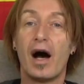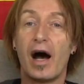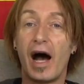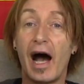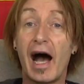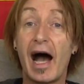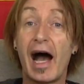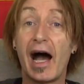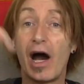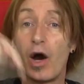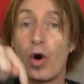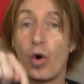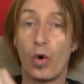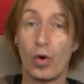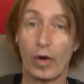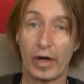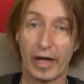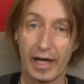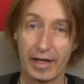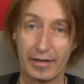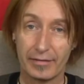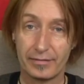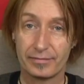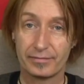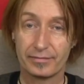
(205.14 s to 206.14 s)

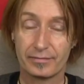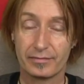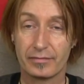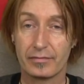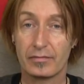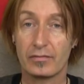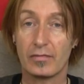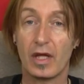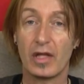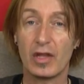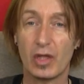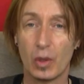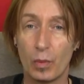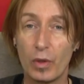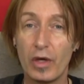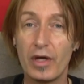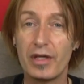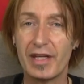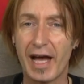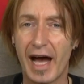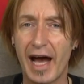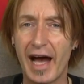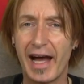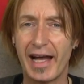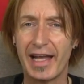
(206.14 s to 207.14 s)
ahora, and the
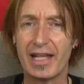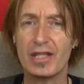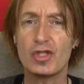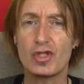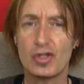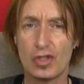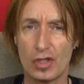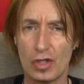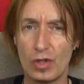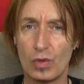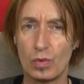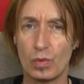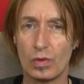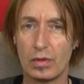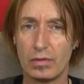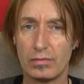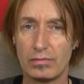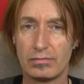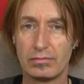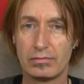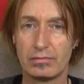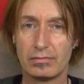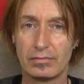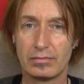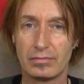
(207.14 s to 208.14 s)
word a is two
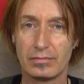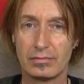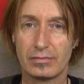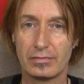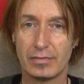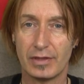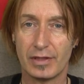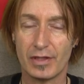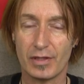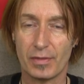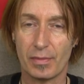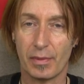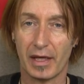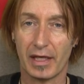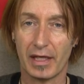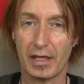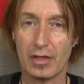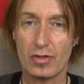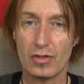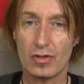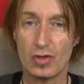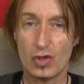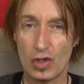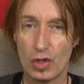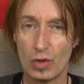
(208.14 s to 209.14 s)
in
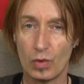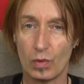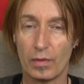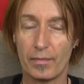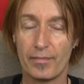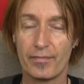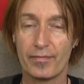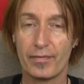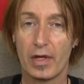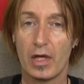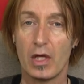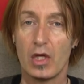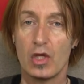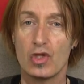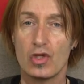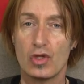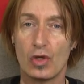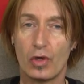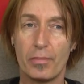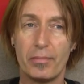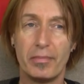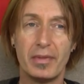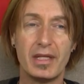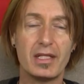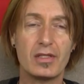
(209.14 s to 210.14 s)
Spanish, two. So
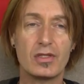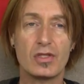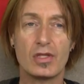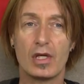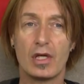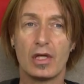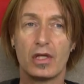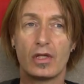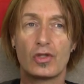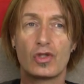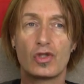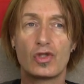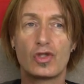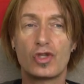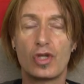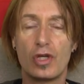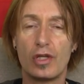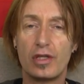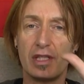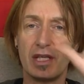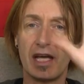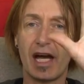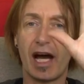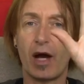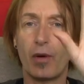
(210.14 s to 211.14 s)
it means to
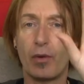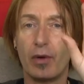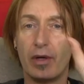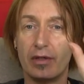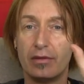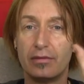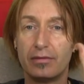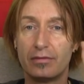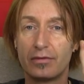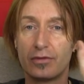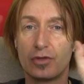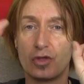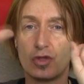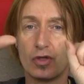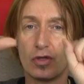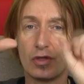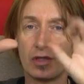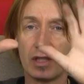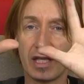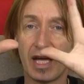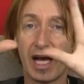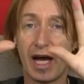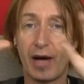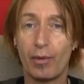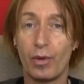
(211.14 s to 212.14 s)
the hour,
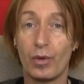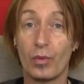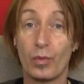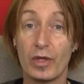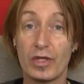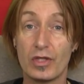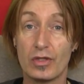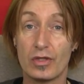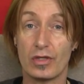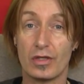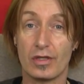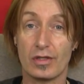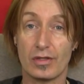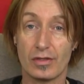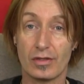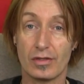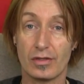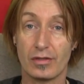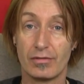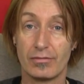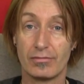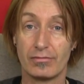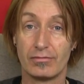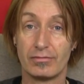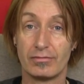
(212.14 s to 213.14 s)
which is
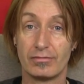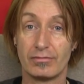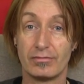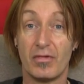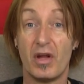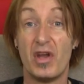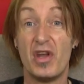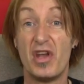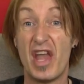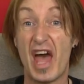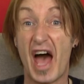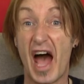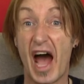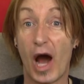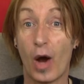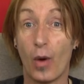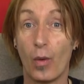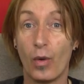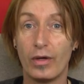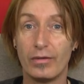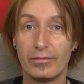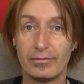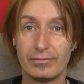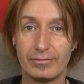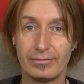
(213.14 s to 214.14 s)
now,
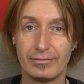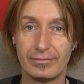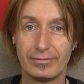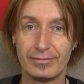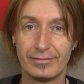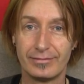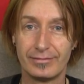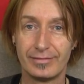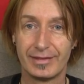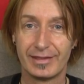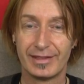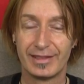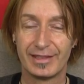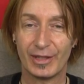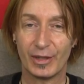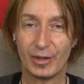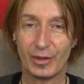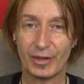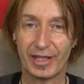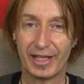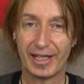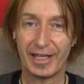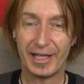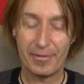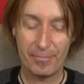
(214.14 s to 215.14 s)

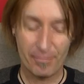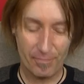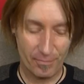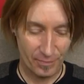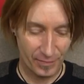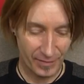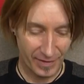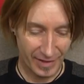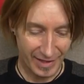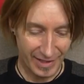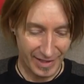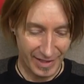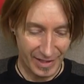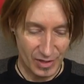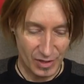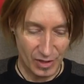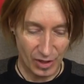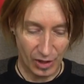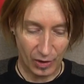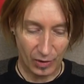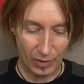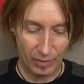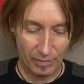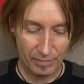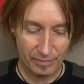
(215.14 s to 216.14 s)
okay?
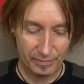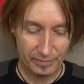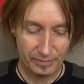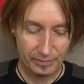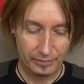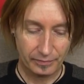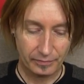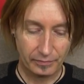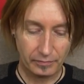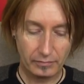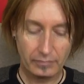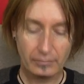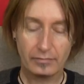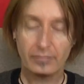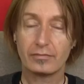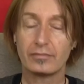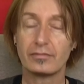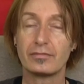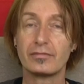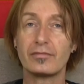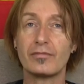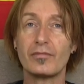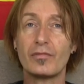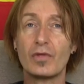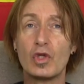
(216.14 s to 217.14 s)
So,
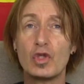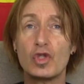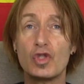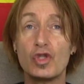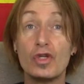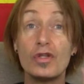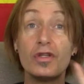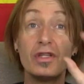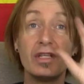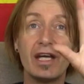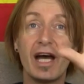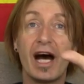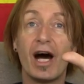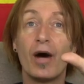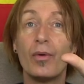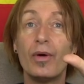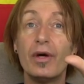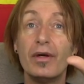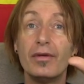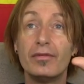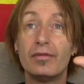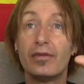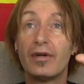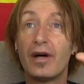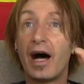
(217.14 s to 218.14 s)
to the
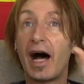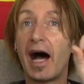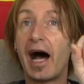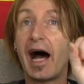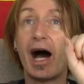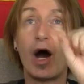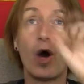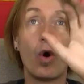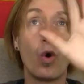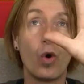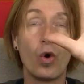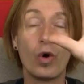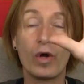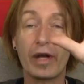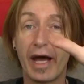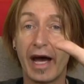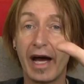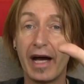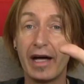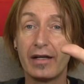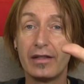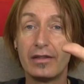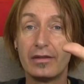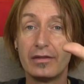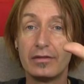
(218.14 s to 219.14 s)
hour,
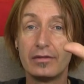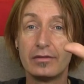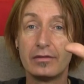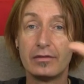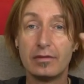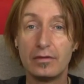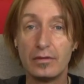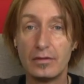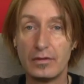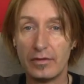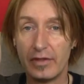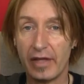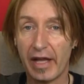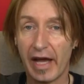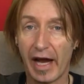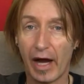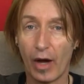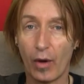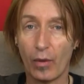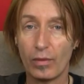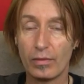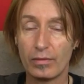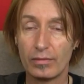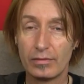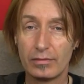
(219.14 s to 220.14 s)
ahora, now,